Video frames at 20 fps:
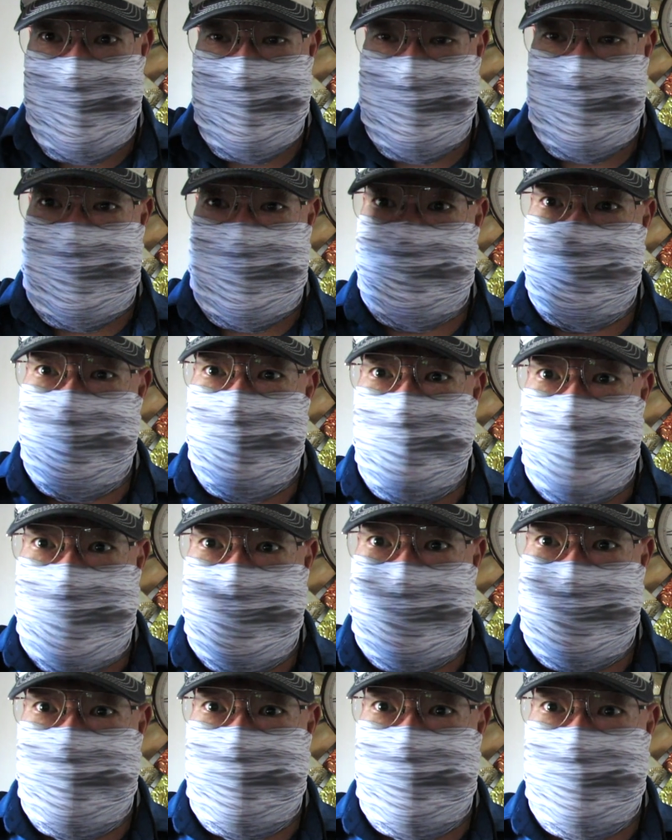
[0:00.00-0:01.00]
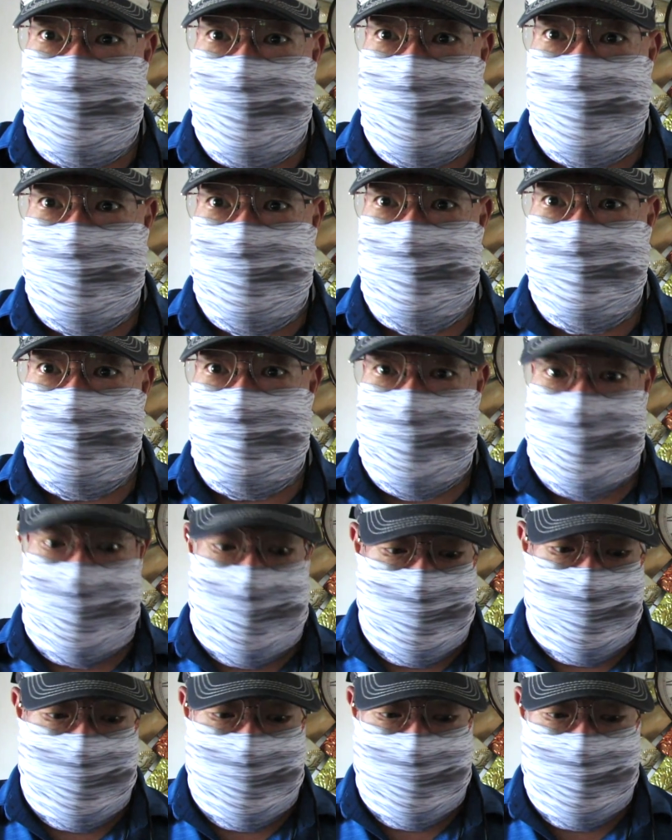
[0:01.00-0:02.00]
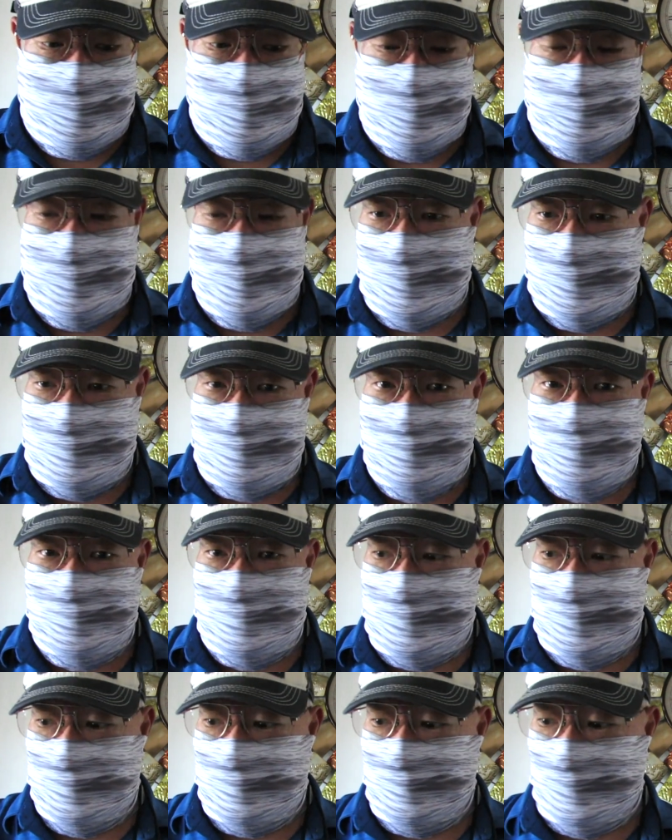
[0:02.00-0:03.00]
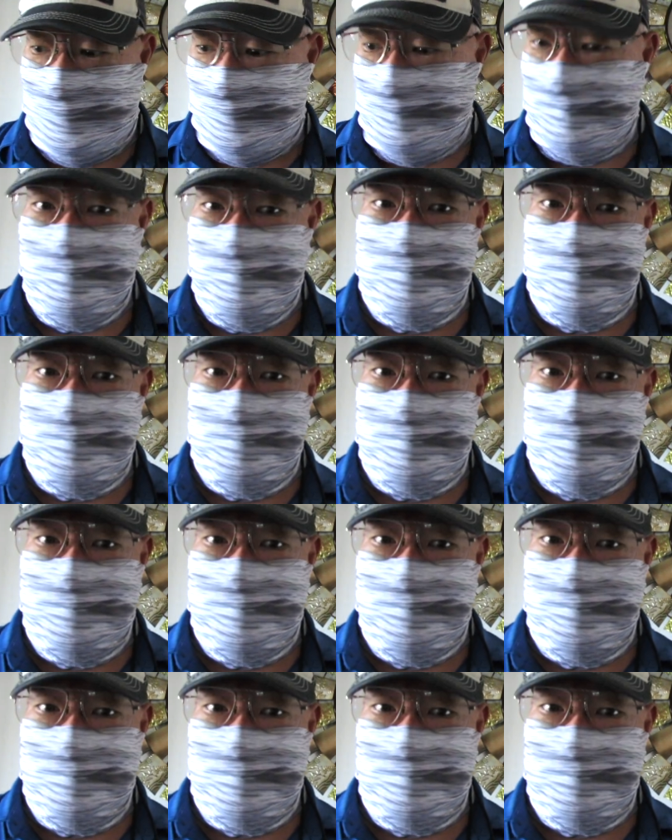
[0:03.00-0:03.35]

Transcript: that will make it float. All right, so you won't really lose this one.